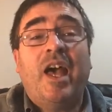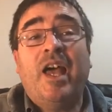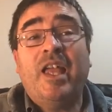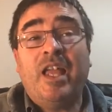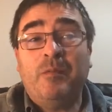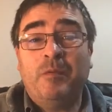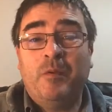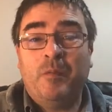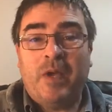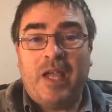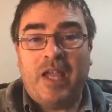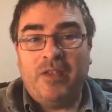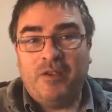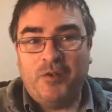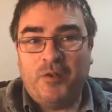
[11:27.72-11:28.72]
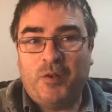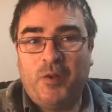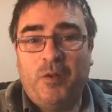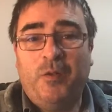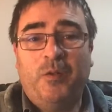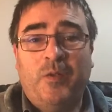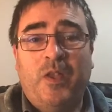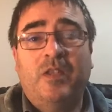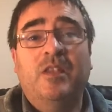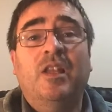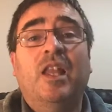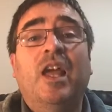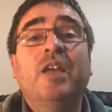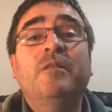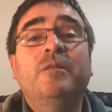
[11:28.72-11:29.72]
I am the way, the truth,
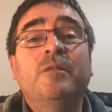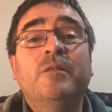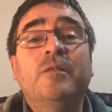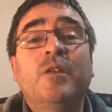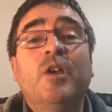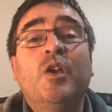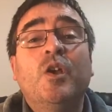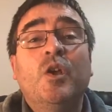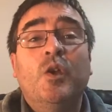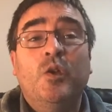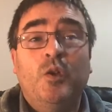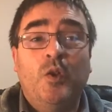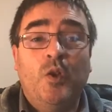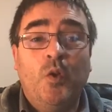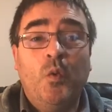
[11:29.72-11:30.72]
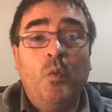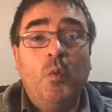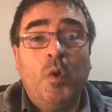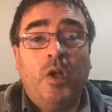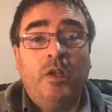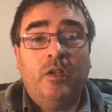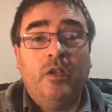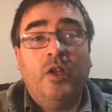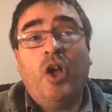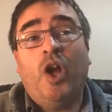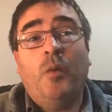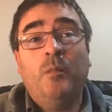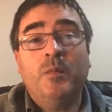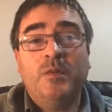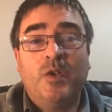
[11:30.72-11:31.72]
and the life. No one
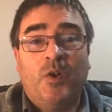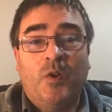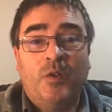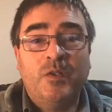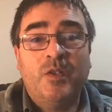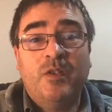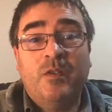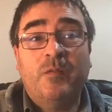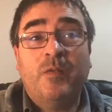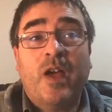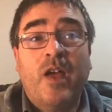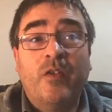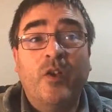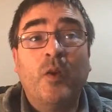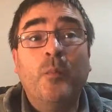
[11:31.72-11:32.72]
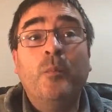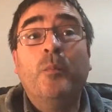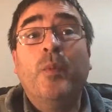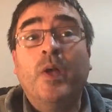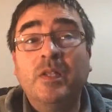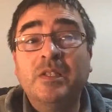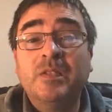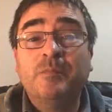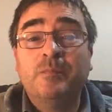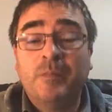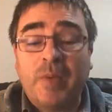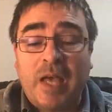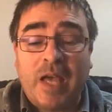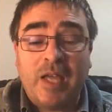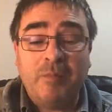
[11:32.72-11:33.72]
comes unto the Father but
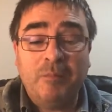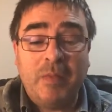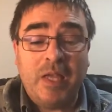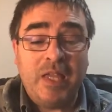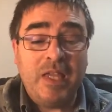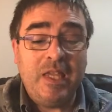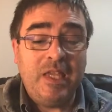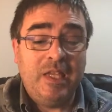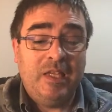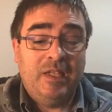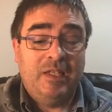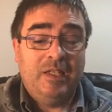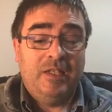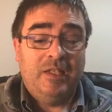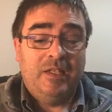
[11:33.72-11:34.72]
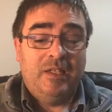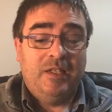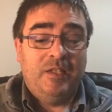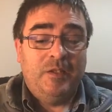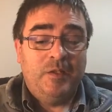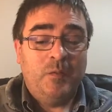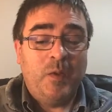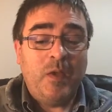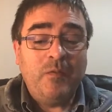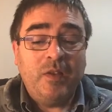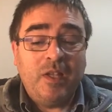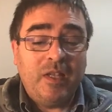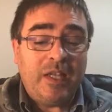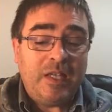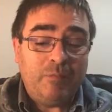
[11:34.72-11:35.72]
by me. So
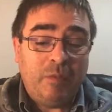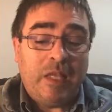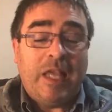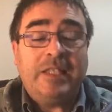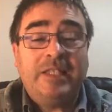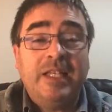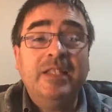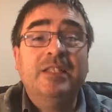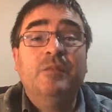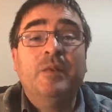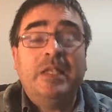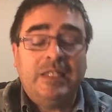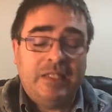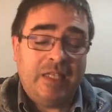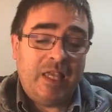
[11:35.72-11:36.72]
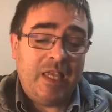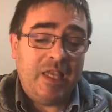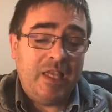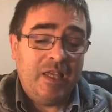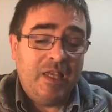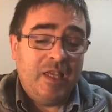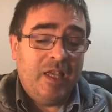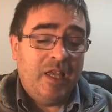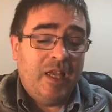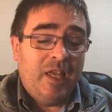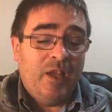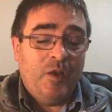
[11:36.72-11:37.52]
even in these blessings that we see,